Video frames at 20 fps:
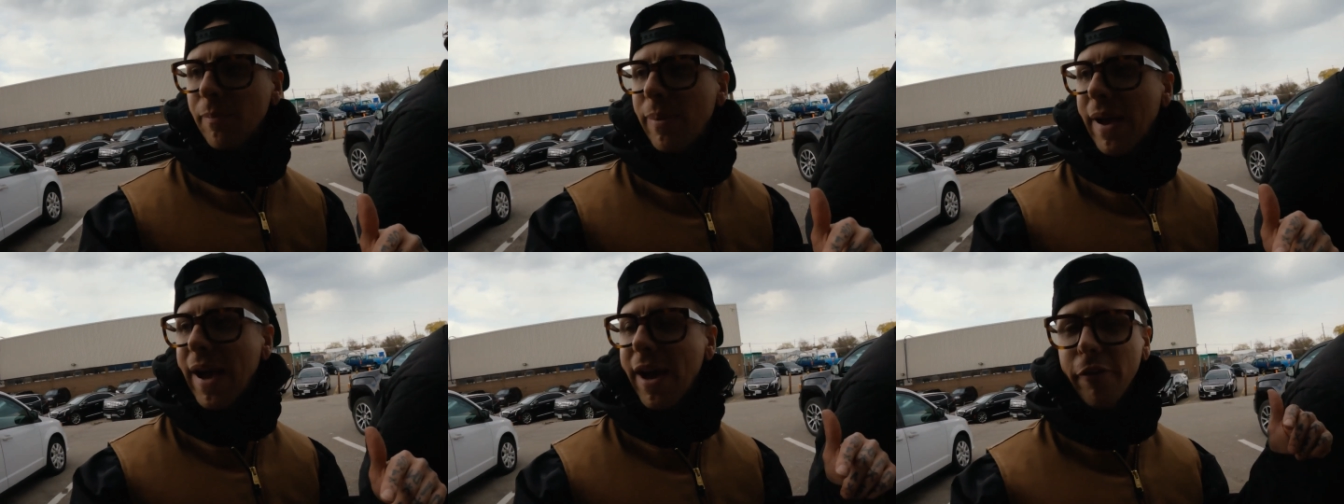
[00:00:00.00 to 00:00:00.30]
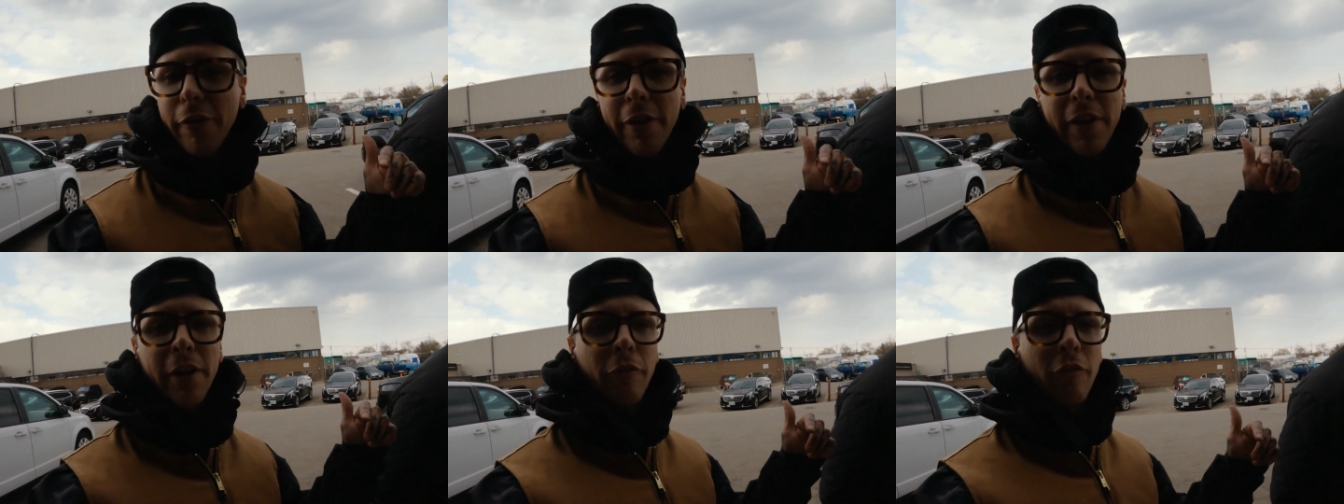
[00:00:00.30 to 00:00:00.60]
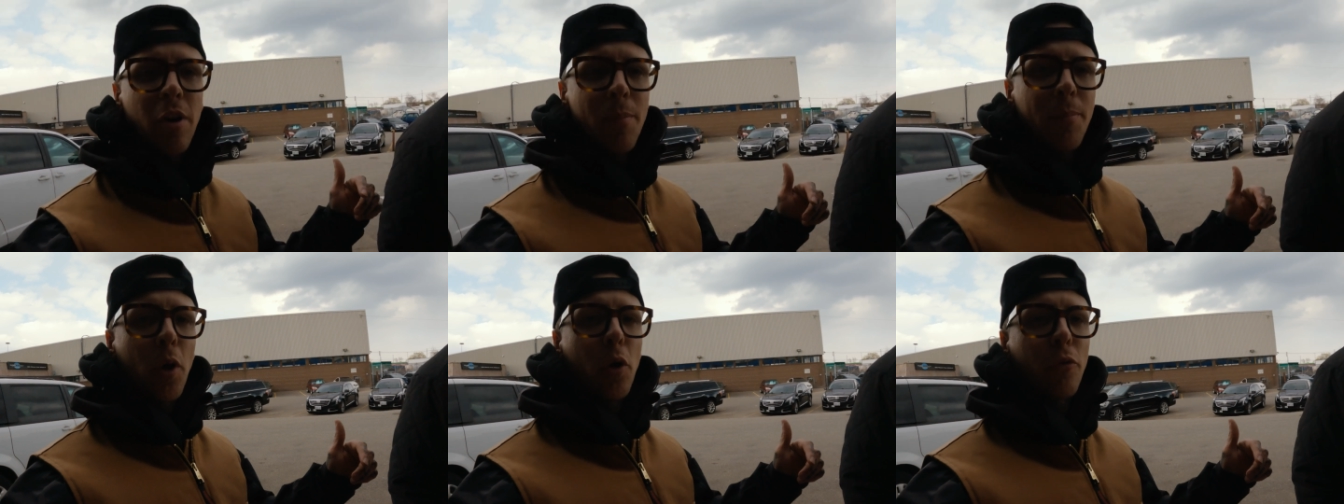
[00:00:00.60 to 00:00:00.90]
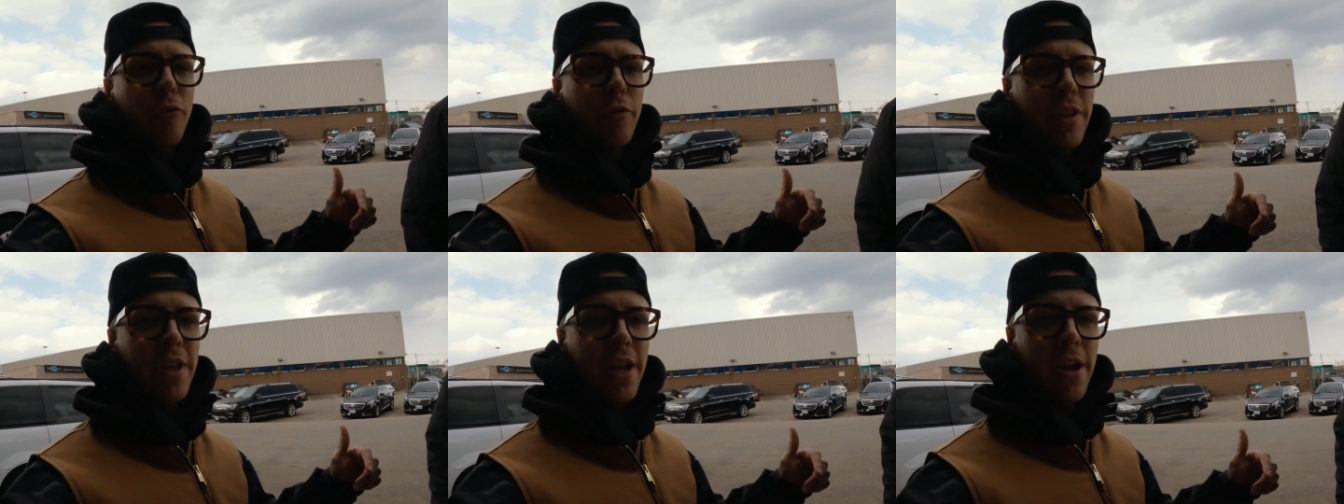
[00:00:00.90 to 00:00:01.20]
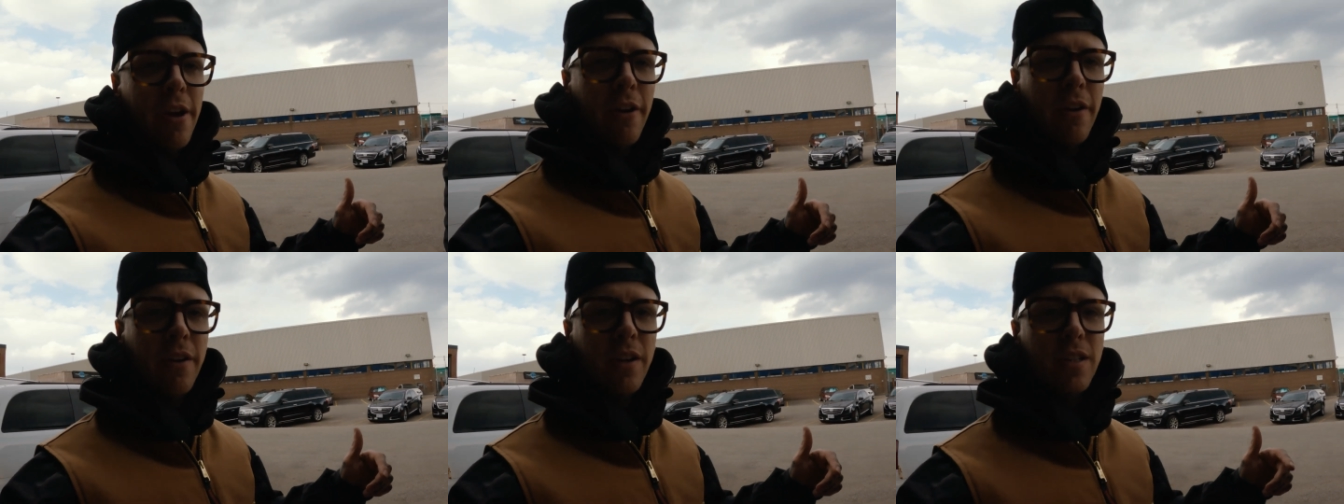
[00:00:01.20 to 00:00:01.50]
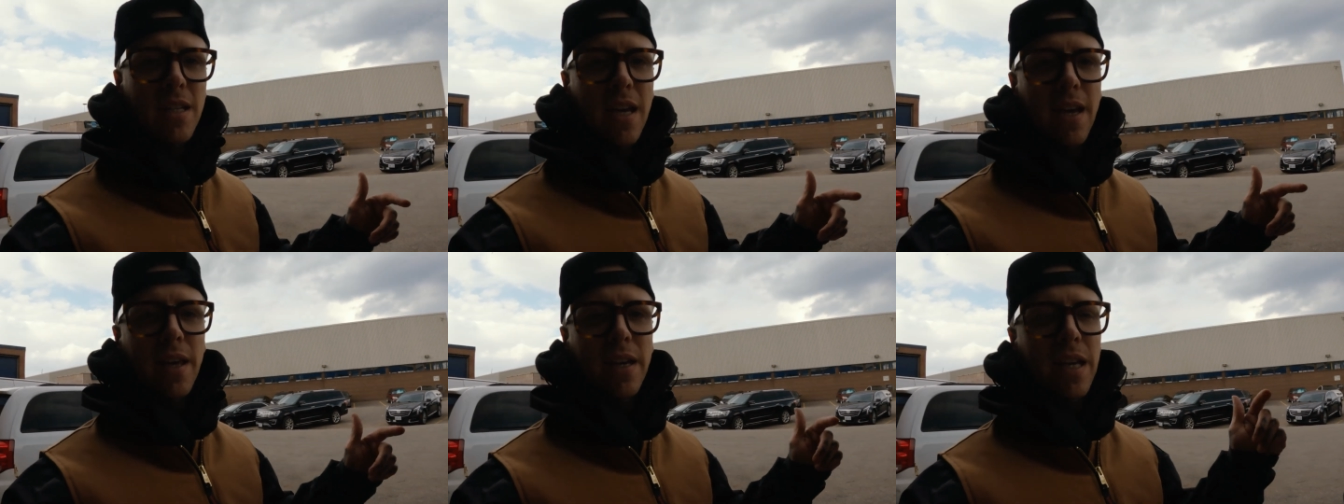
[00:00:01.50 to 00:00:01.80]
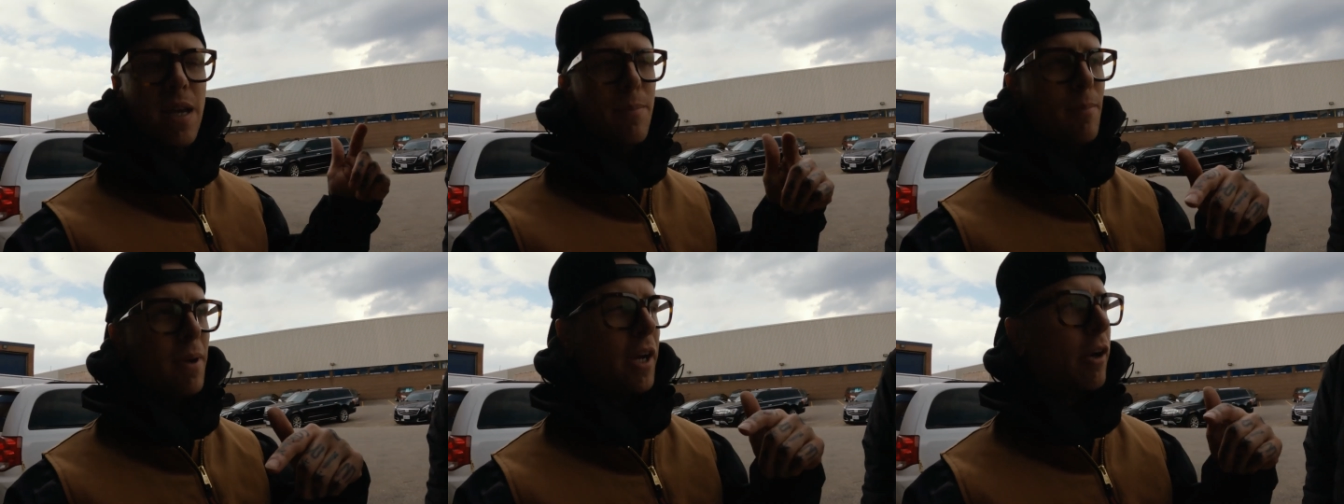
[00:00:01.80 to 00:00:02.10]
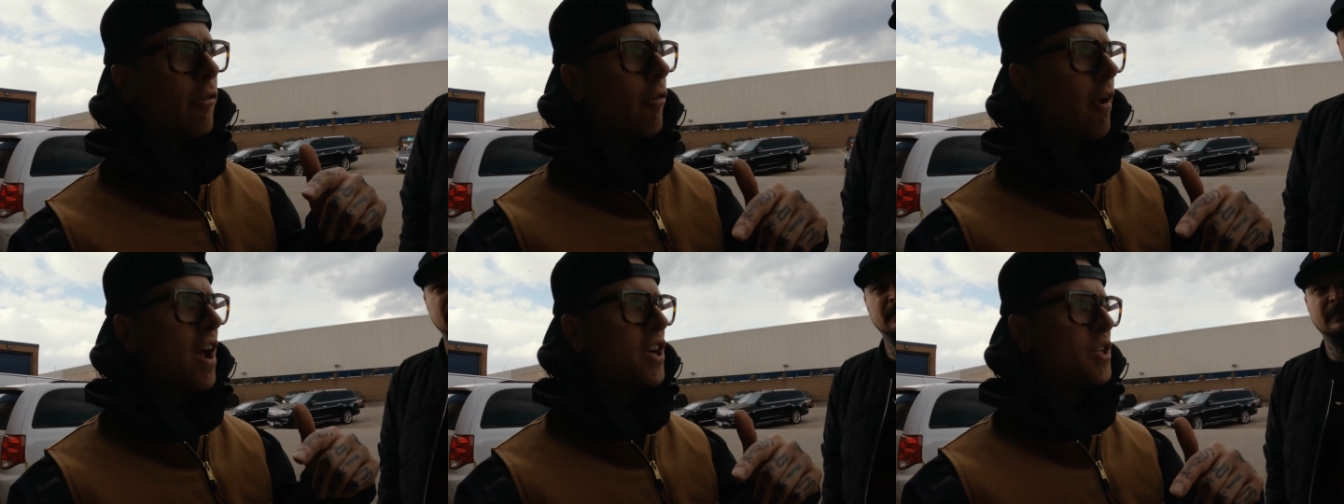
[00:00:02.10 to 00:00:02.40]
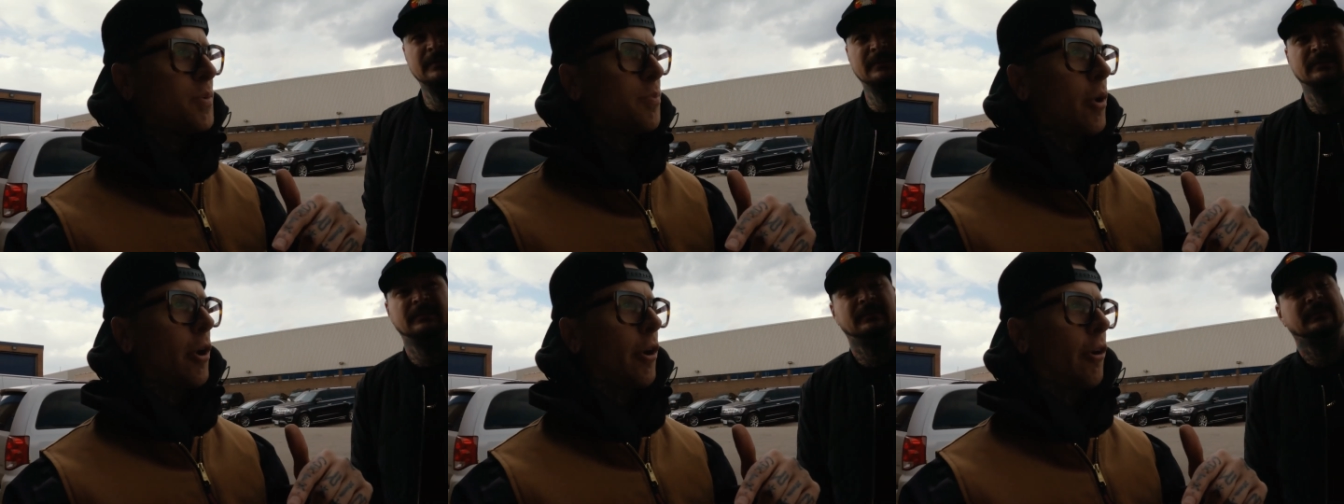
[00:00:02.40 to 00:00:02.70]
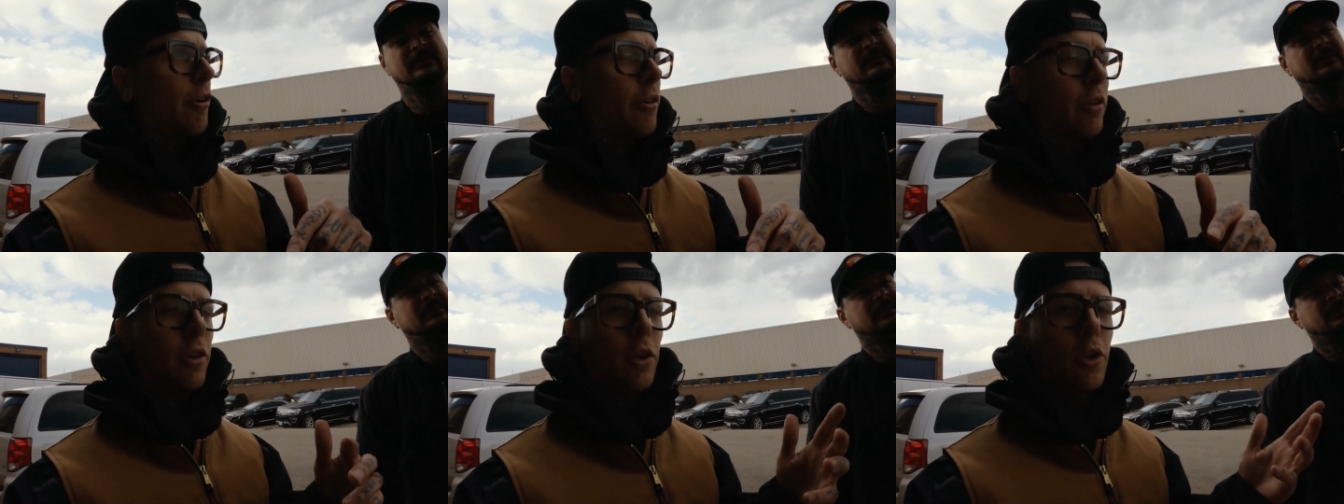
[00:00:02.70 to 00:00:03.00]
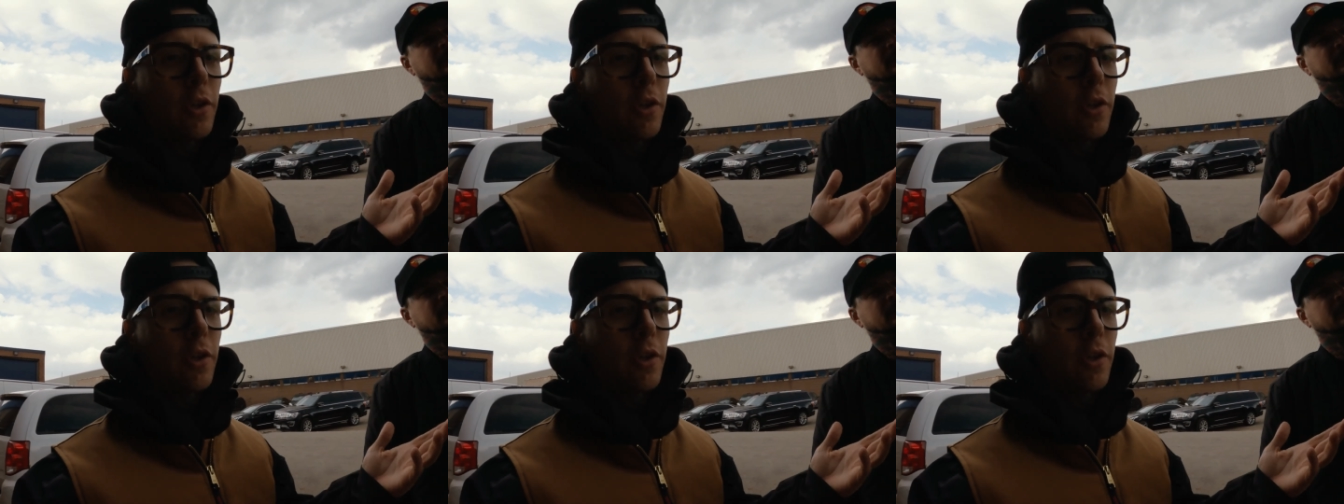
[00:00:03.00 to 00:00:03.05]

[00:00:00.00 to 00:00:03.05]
and Pat are gonna rip over there because I gotta get my crash bar